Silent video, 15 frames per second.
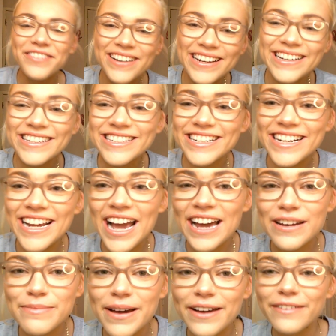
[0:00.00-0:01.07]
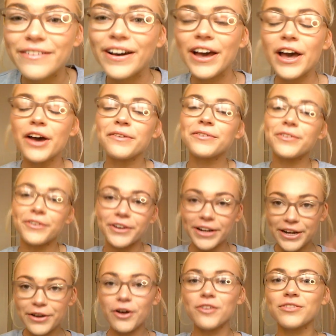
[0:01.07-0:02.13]
literally had about
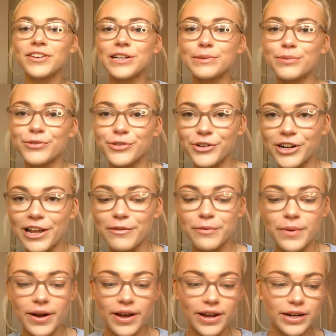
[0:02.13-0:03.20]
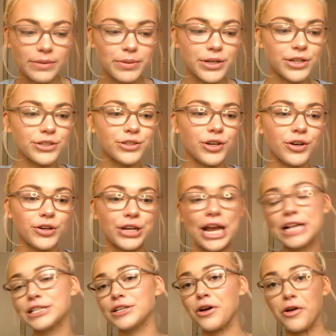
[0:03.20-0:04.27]
3 coffees before I left work because I
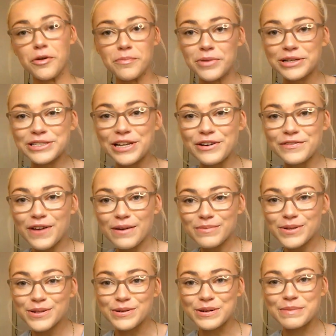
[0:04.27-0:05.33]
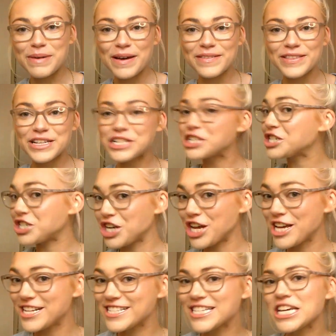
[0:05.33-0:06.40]
had to hype myself up to talk about this
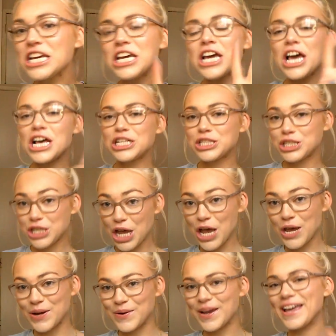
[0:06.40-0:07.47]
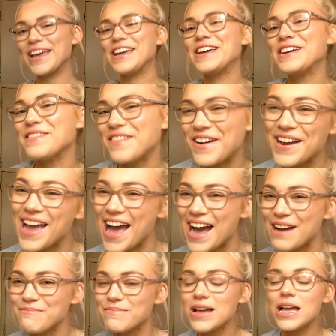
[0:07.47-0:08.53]
shit. So here I
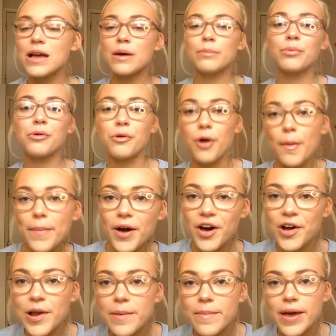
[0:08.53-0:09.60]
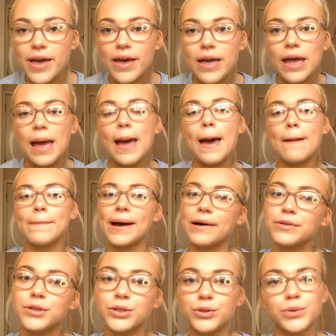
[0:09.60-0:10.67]
am, proper hyper,
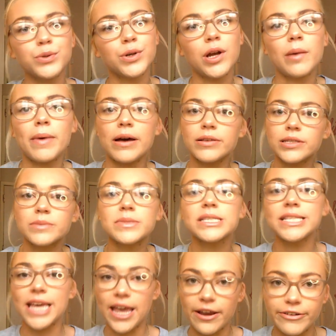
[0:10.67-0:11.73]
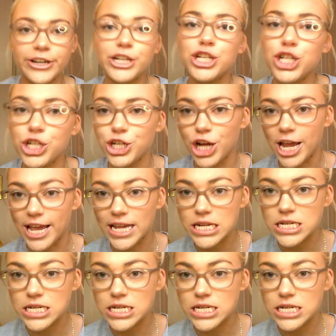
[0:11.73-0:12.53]
about to talk about some scary shit.